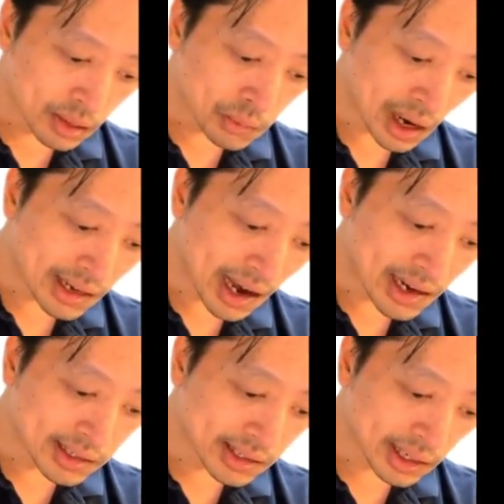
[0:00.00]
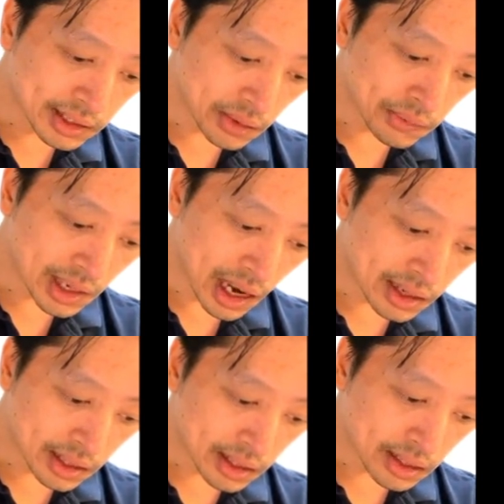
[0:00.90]
196 over
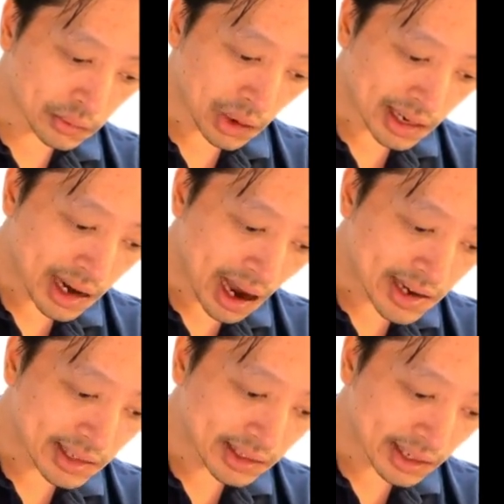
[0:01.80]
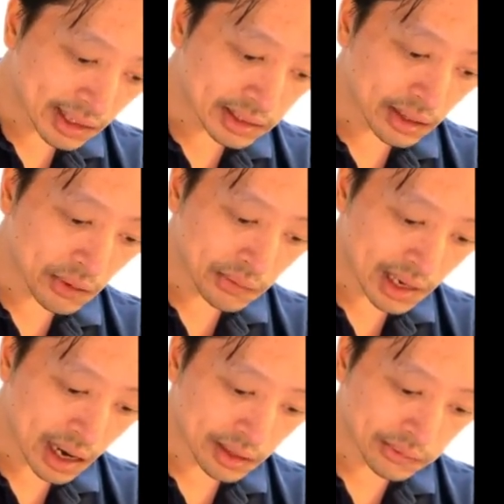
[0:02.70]
9, 196 over
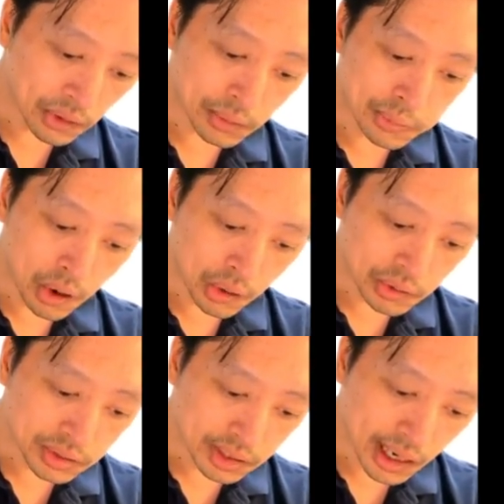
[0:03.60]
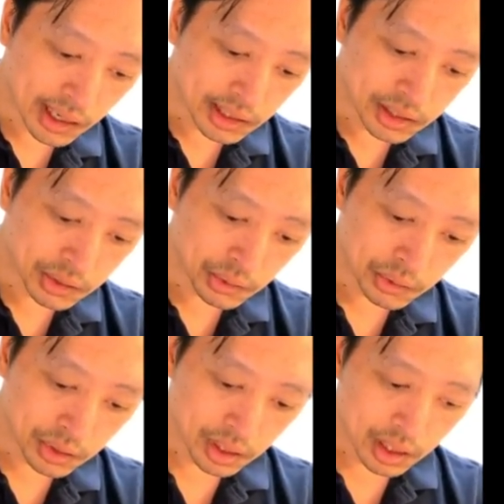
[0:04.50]
94 pulse
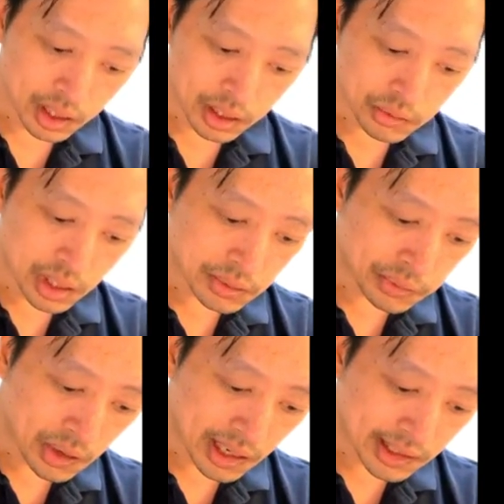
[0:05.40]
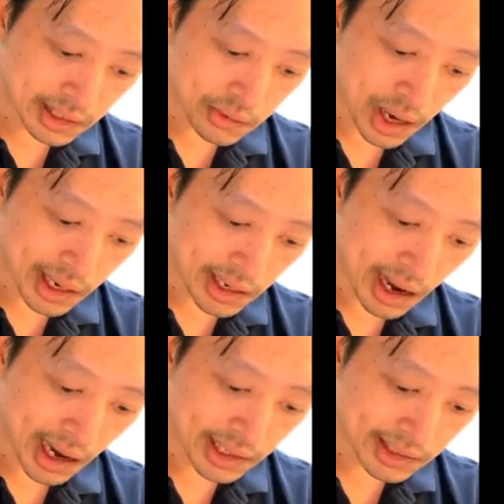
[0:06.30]
82 respiration rate
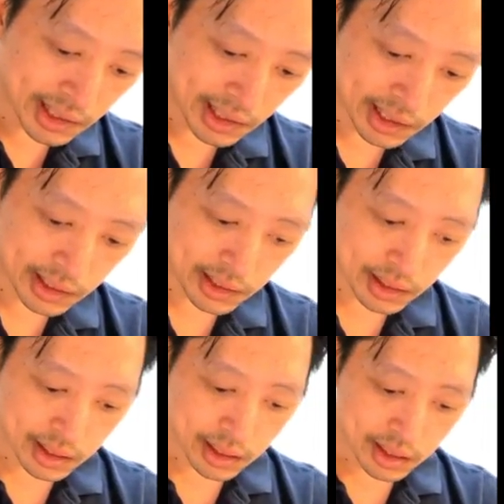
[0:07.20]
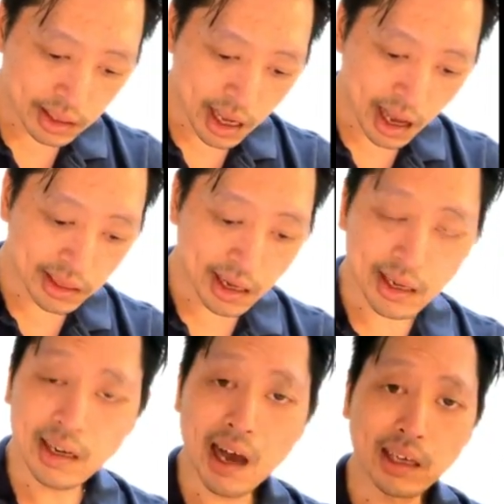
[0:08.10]
18 and then
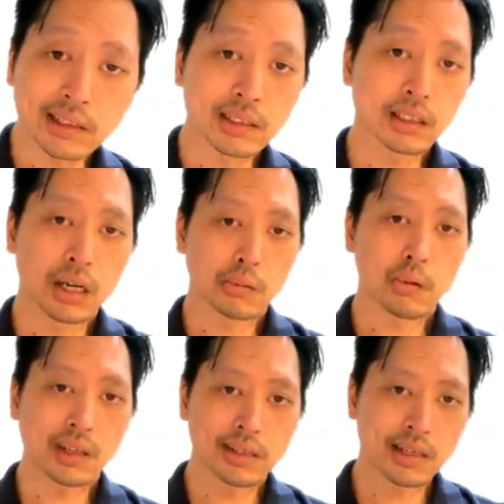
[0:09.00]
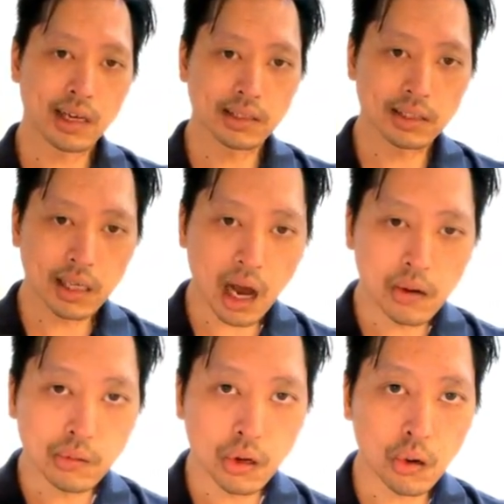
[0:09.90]
it asks, you know, what test I
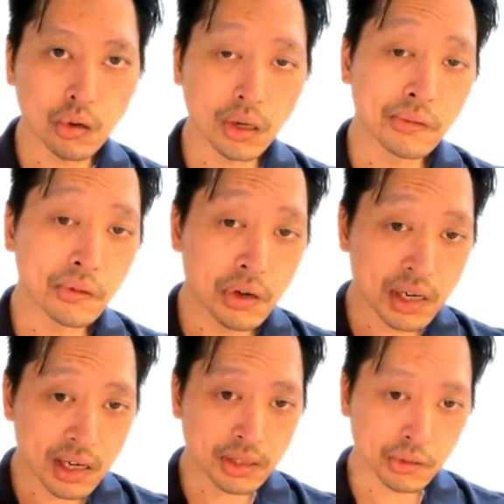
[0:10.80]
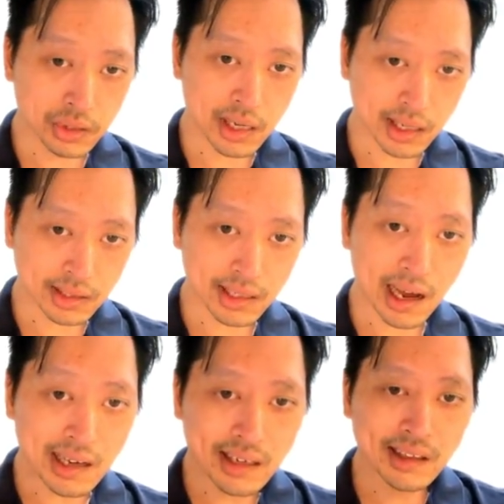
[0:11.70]
would order for initial test that
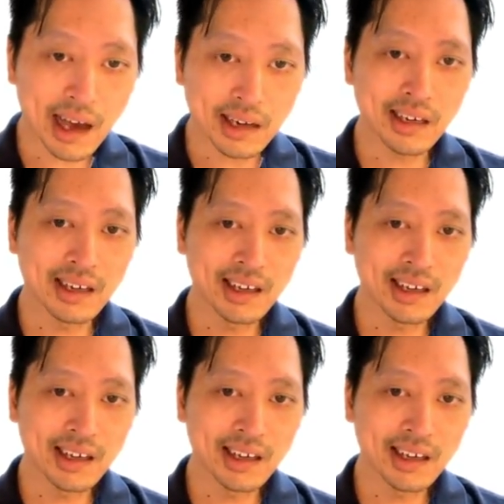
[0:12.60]
I, that